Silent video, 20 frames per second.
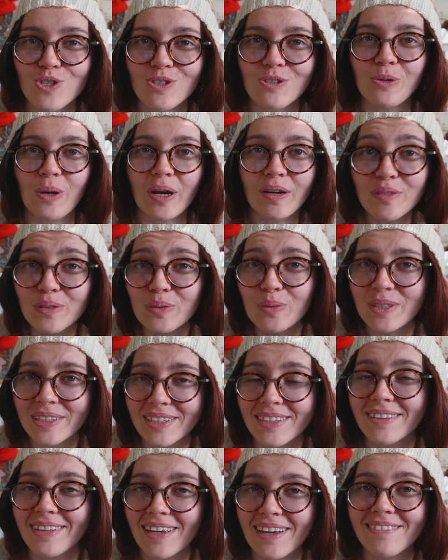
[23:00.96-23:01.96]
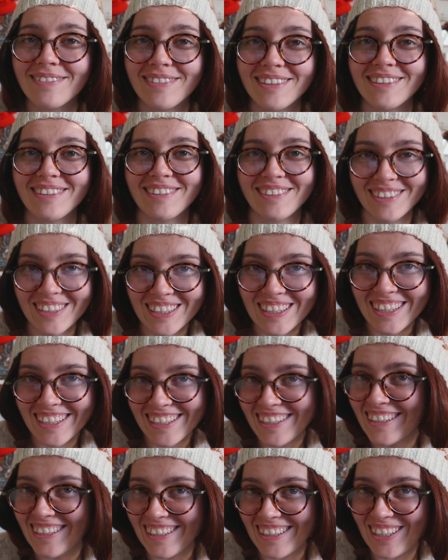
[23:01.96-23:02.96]
so everyone can have the
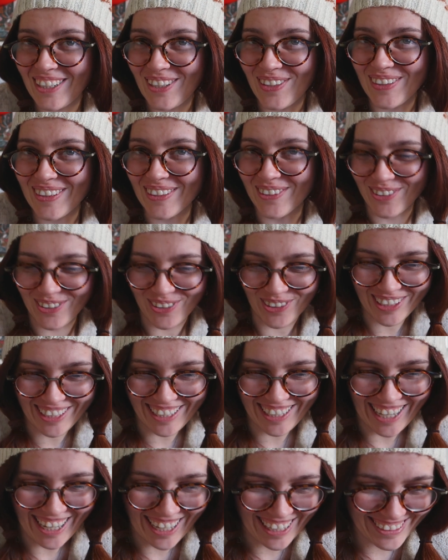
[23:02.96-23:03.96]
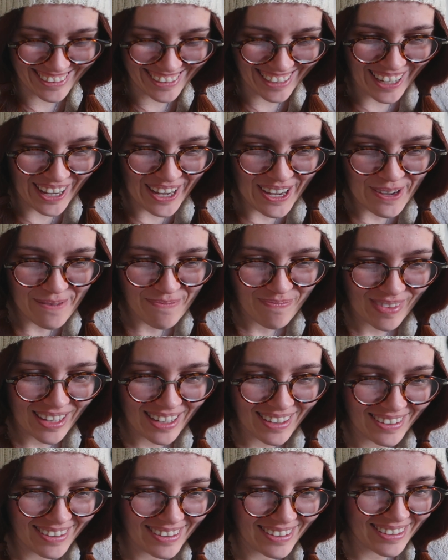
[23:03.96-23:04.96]
cute little dorky hat.
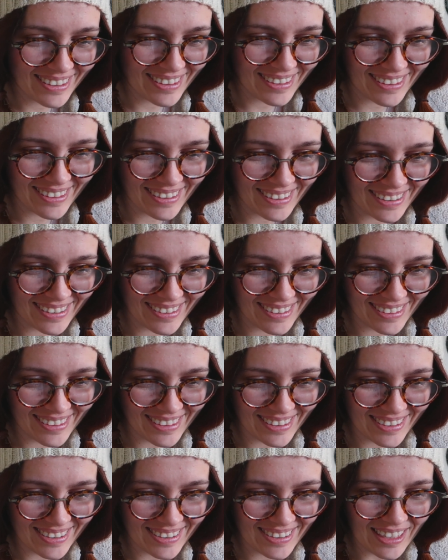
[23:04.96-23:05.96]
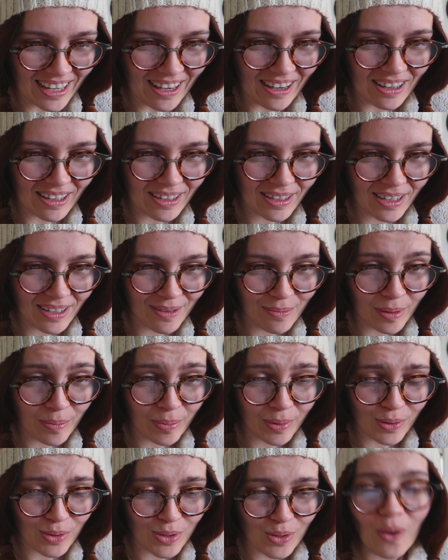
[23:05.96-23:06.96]
So yeah, again by
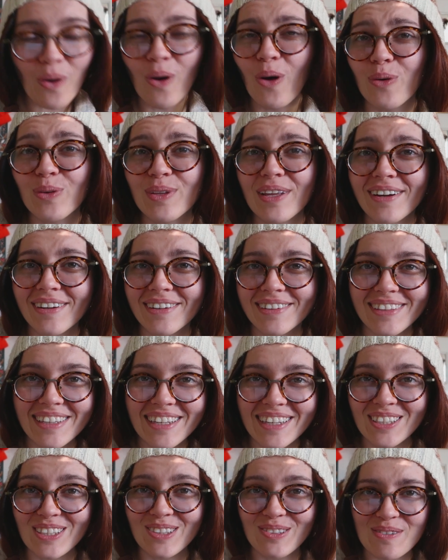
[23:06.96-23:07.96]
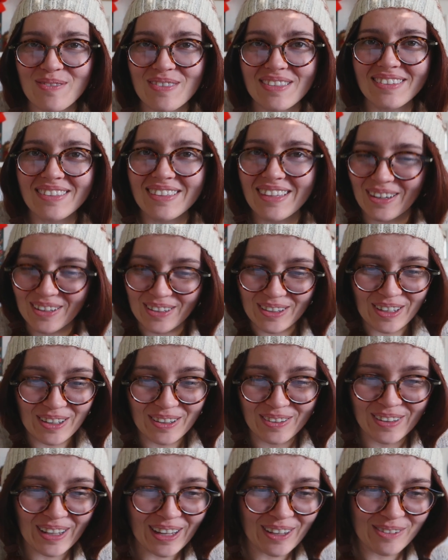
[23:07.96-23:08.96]
Pearl Soho.
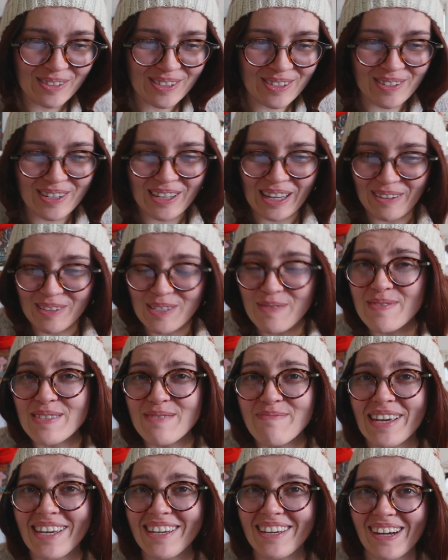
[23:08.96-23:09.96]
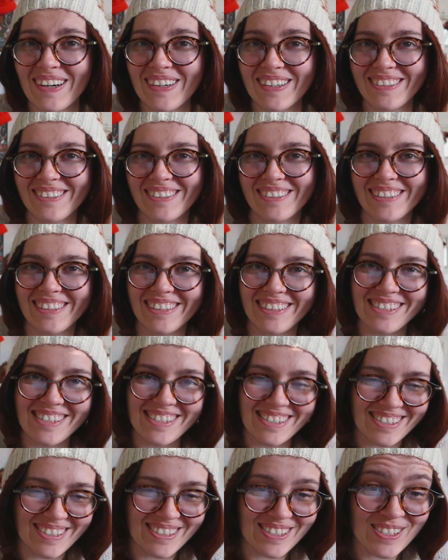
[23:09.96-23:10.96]
They're now turning out to be the main character in
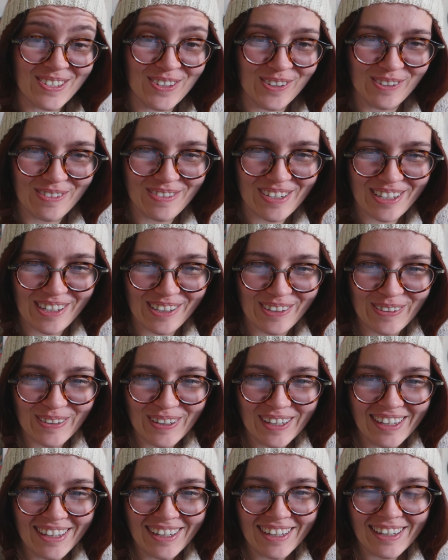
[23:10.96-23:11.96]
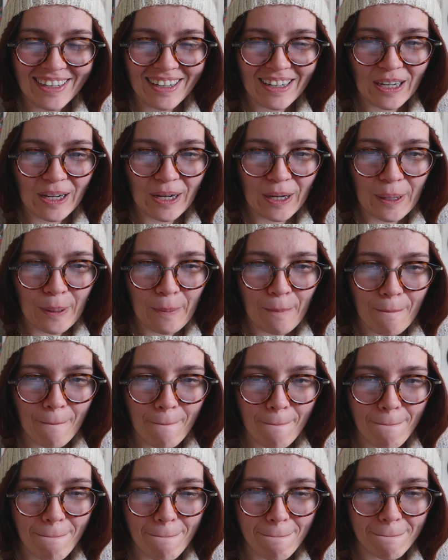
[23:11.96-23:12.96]
this whole video.
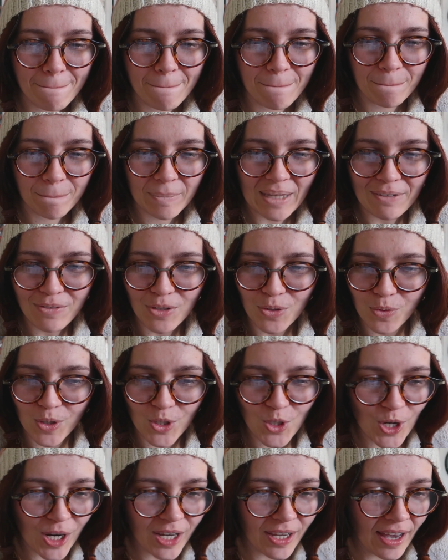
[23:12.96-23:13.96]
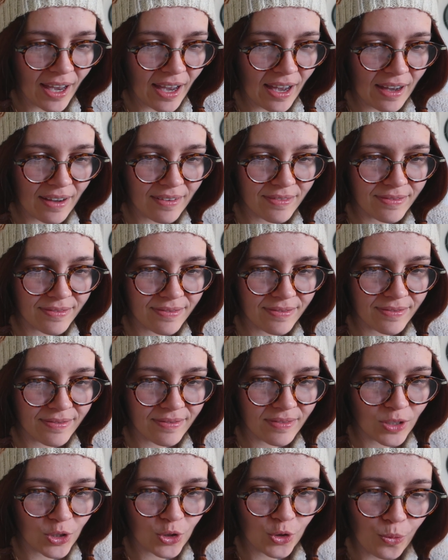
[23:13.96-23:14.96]
After which I have
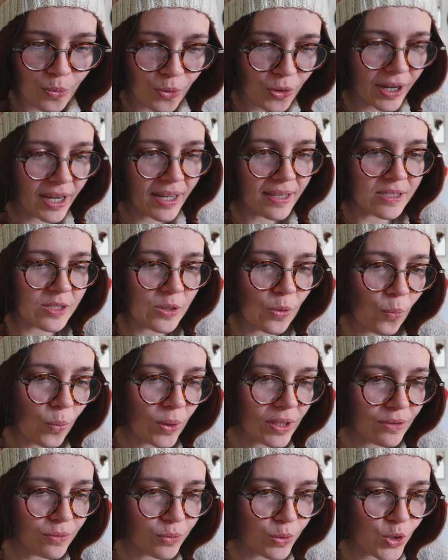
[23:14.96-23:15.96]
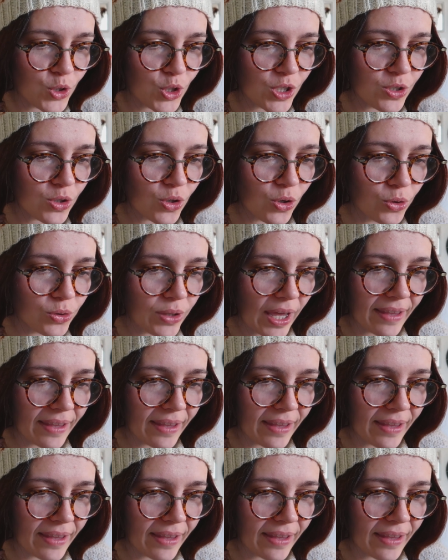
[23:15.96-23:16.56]
2 more hats, one of which is called